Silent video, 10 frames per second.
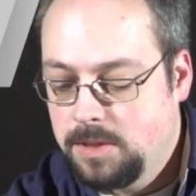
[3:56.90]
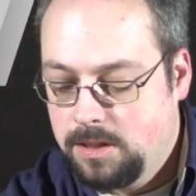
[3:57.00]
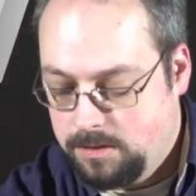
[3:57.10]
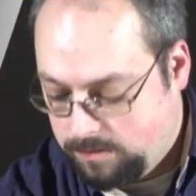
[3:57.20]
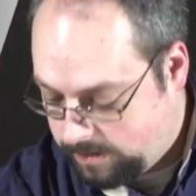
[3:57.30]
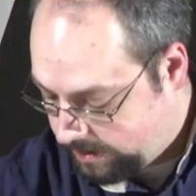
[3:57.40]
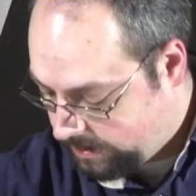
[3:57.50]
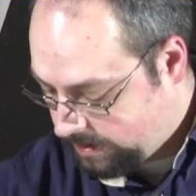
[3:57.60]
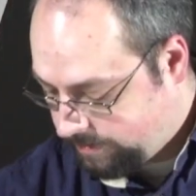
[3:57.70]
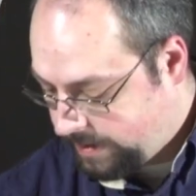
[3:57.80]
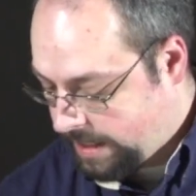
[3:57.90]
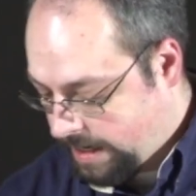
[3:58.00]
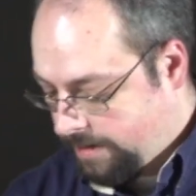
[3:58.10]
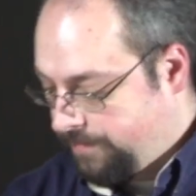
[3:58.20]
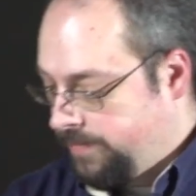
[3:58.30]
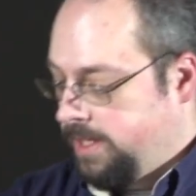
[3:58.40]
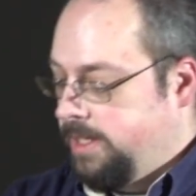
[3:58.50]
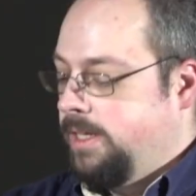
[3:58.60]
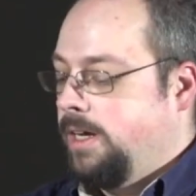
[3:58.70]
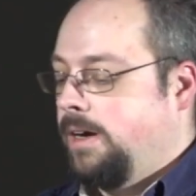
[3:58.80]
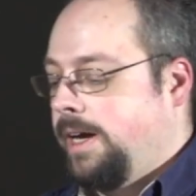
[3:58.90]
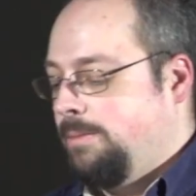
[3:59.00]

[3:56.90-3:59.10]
What else can we get at? All right.